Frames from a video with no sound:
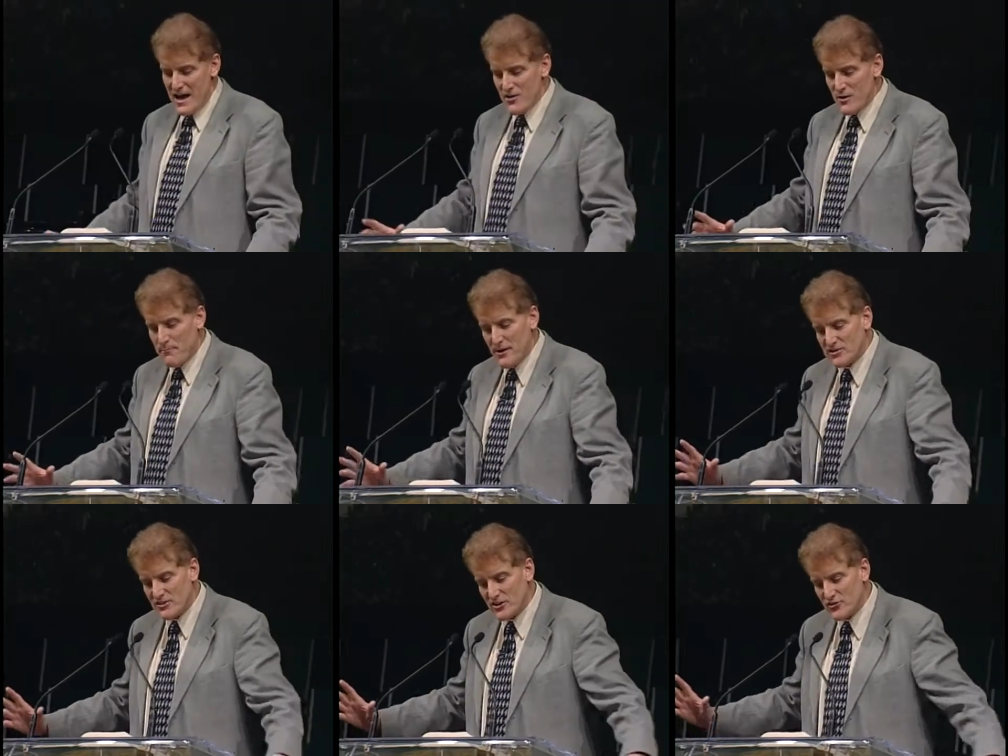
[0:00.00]
And the
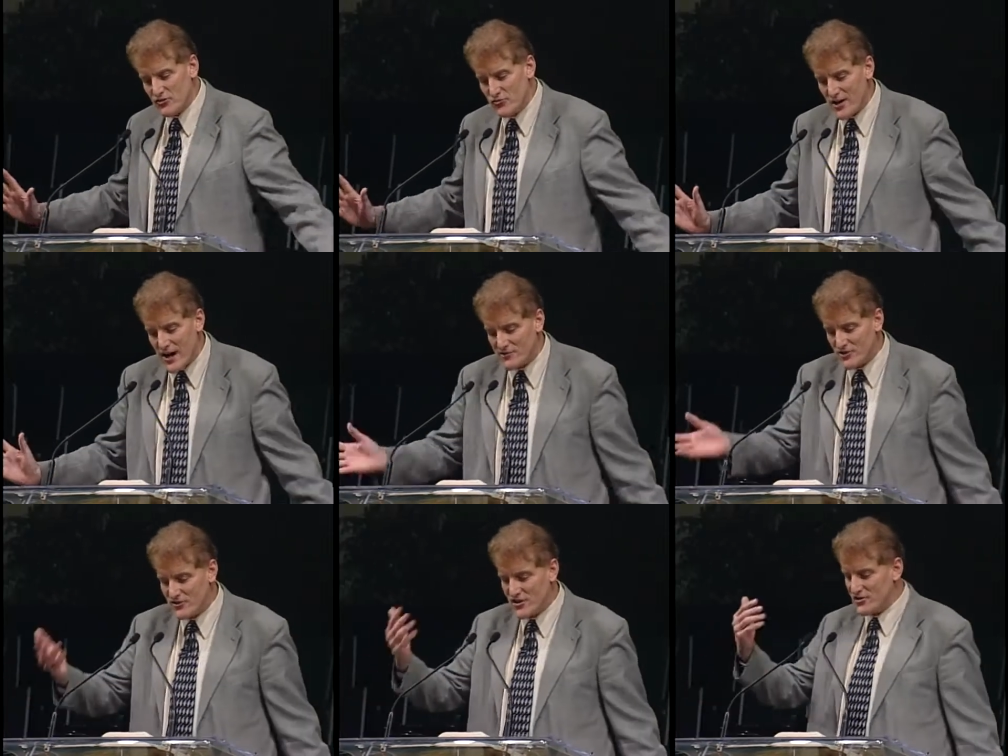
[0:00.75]
persecution
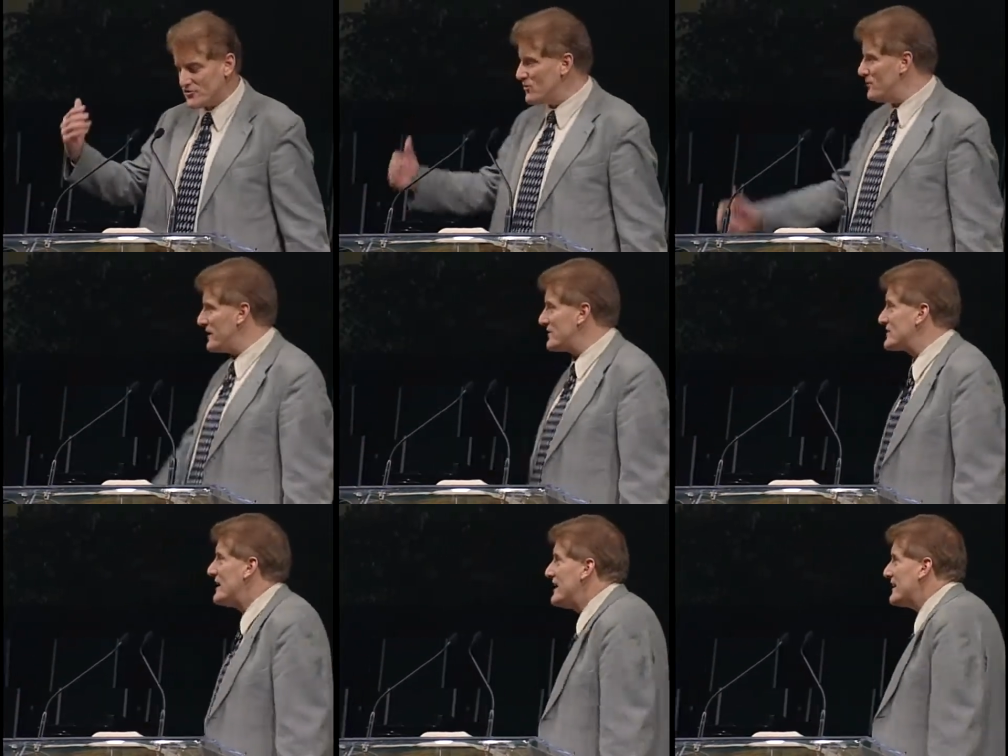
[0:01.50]
drives the church to
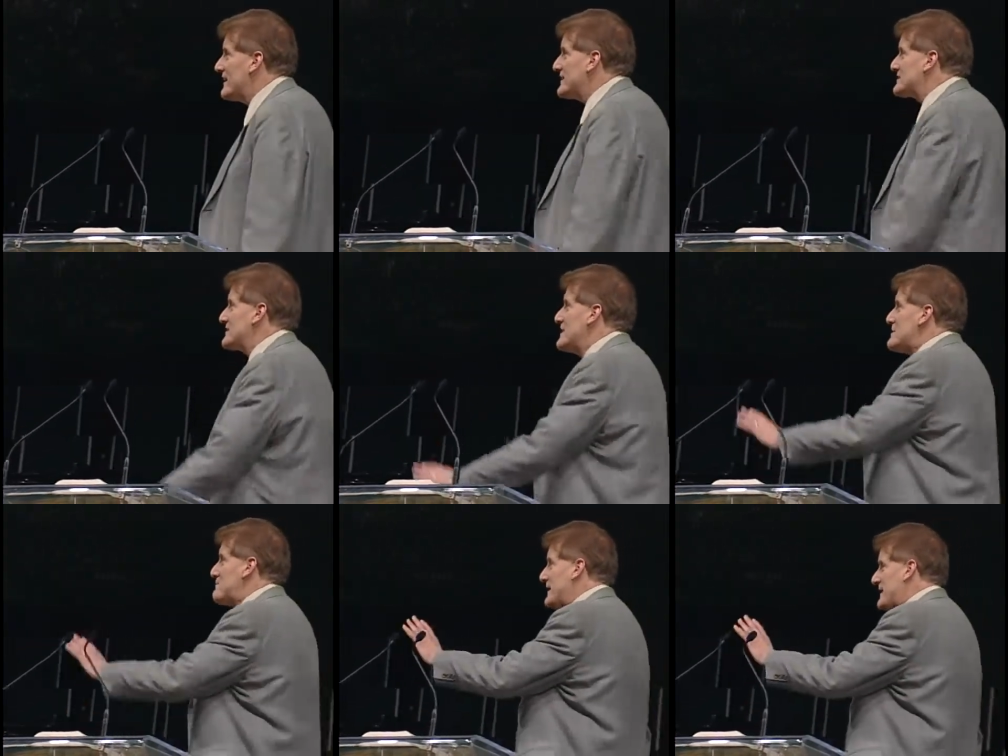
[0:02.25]
obedience. Now, listen,
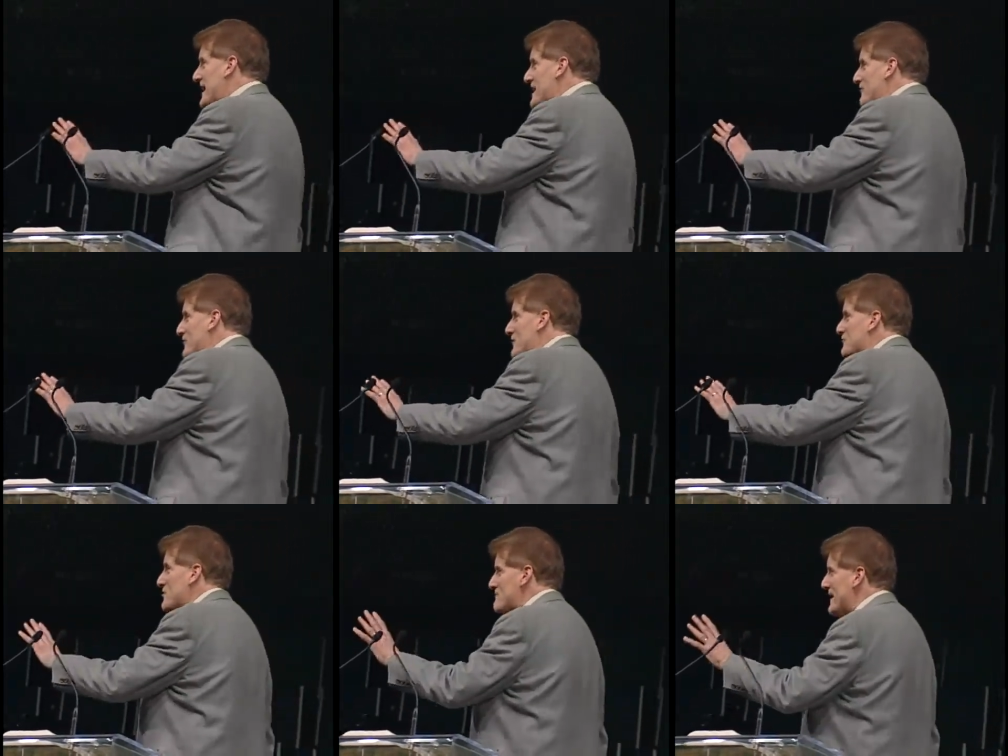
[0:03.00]
be careful
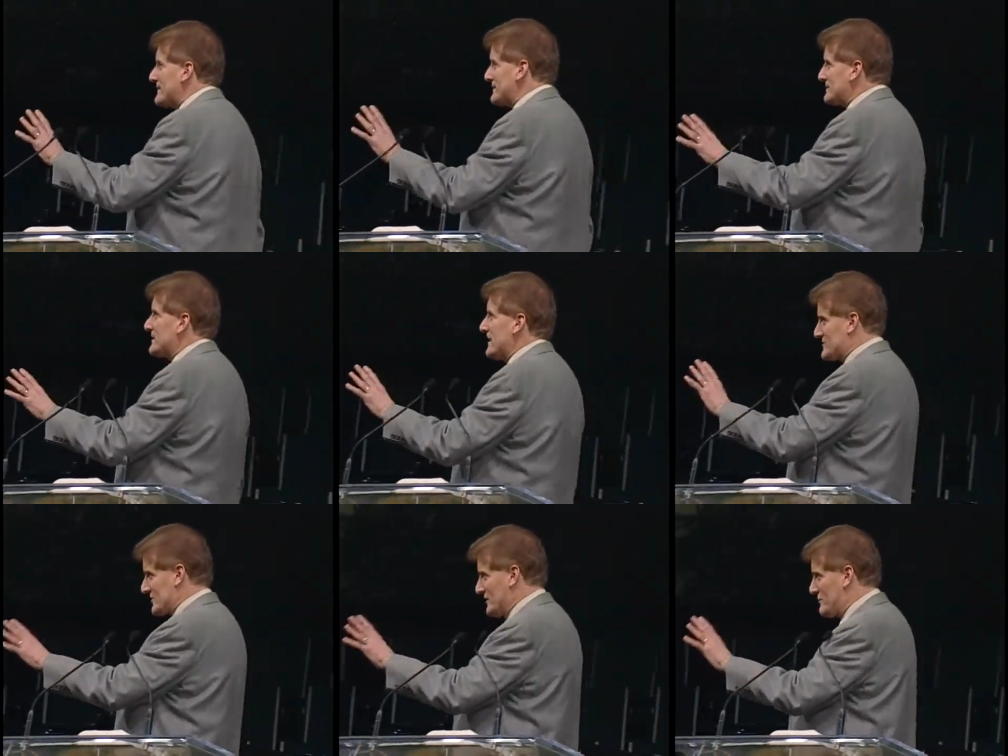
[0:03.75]
of
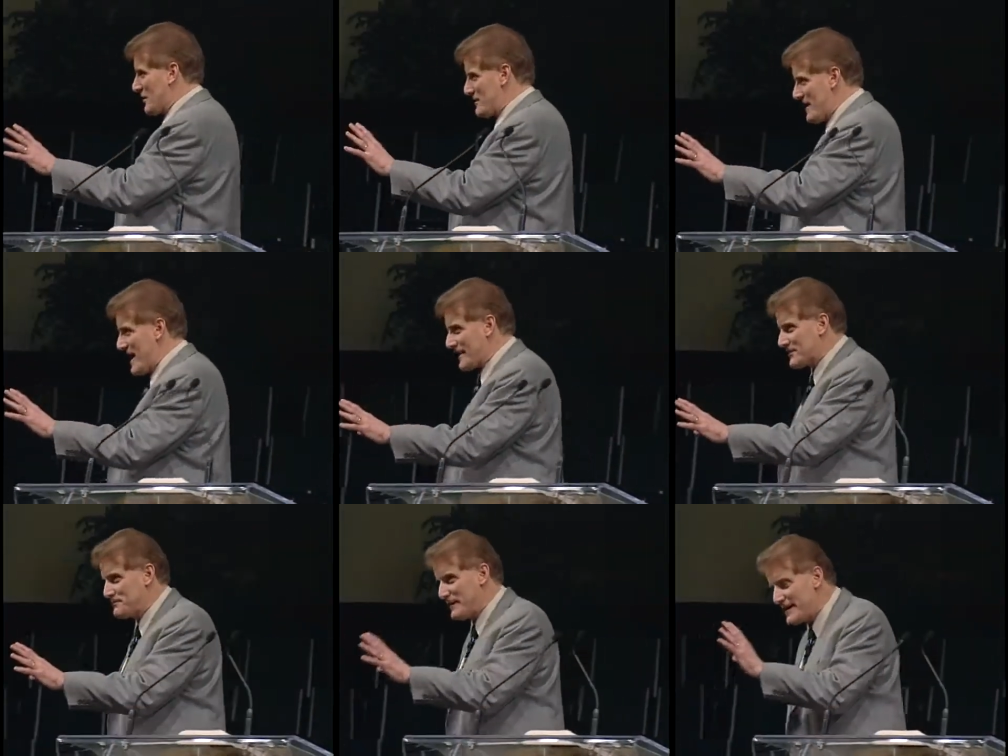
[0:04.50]
romanticizing the book of
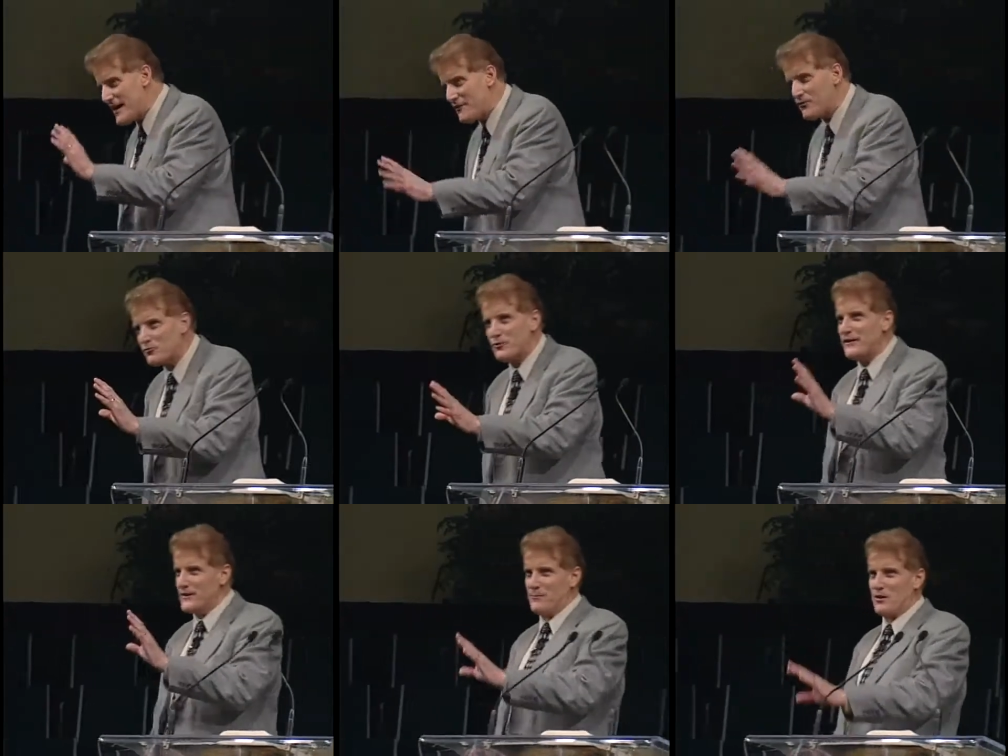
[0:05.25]
Acts. Be careful of
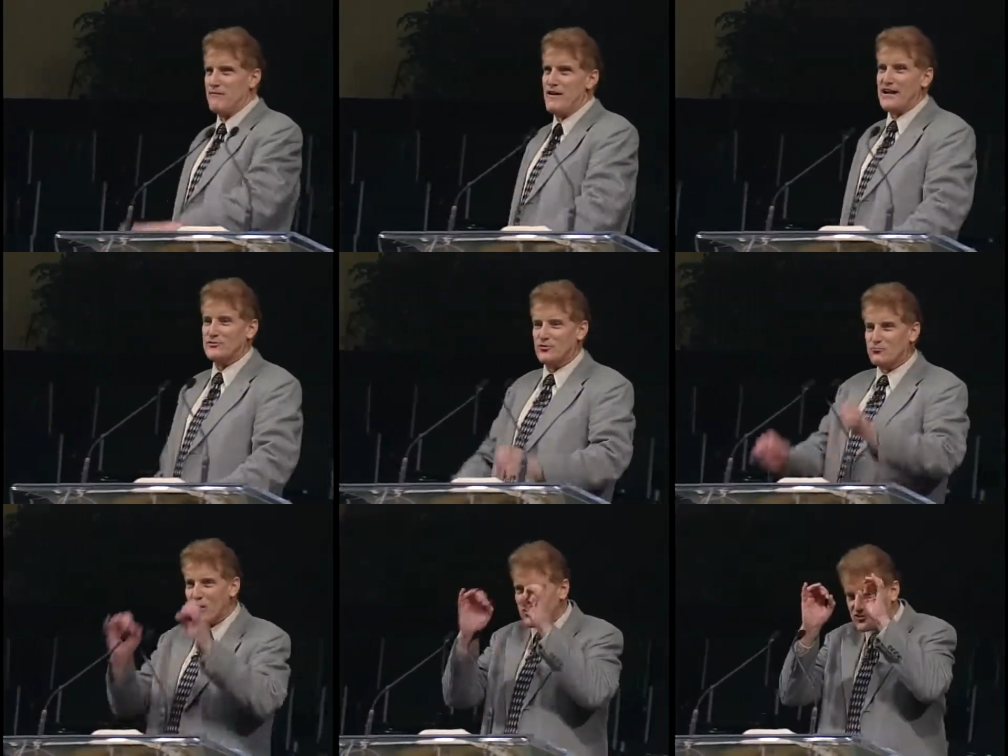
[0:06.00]
reading the book of Acts
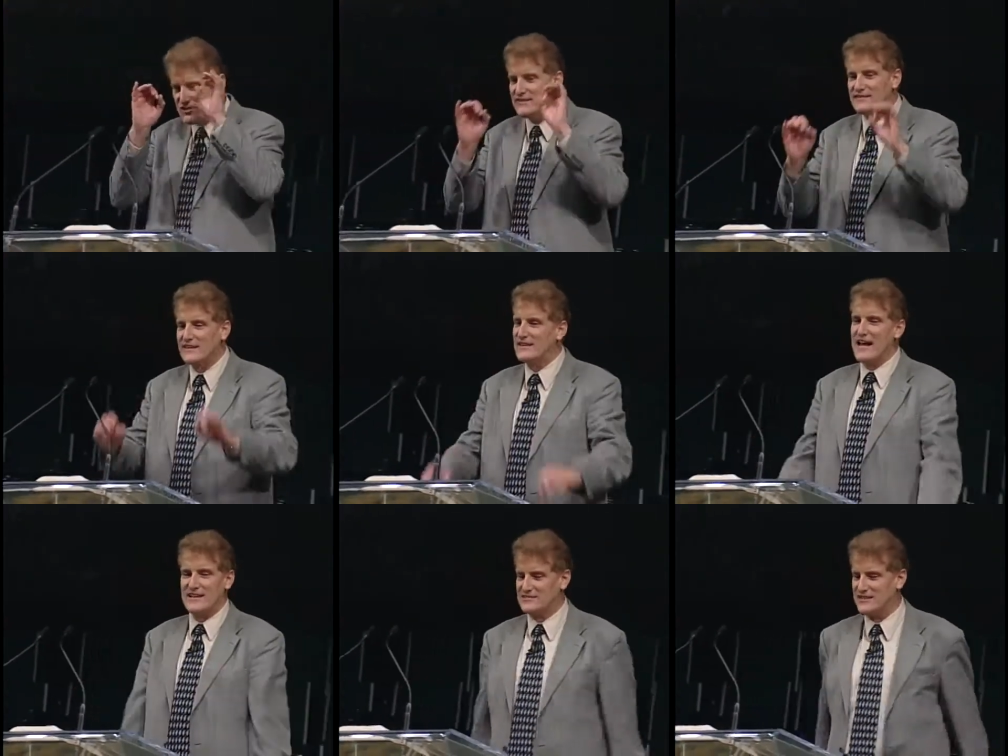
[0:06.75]
with rose tinted
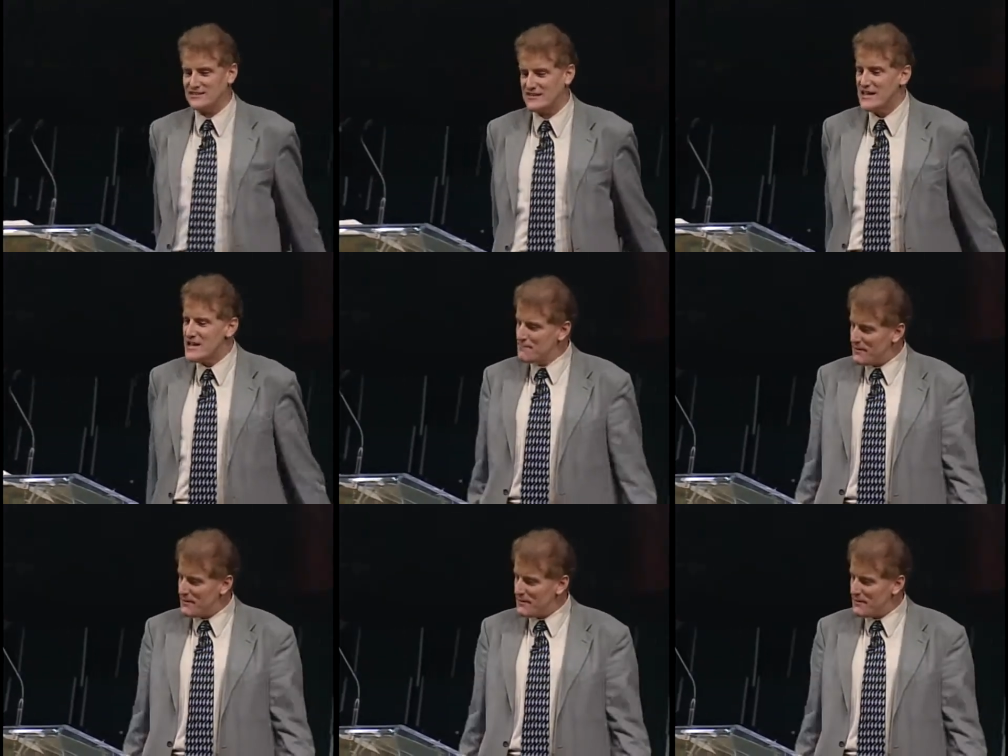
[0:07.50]
glasses.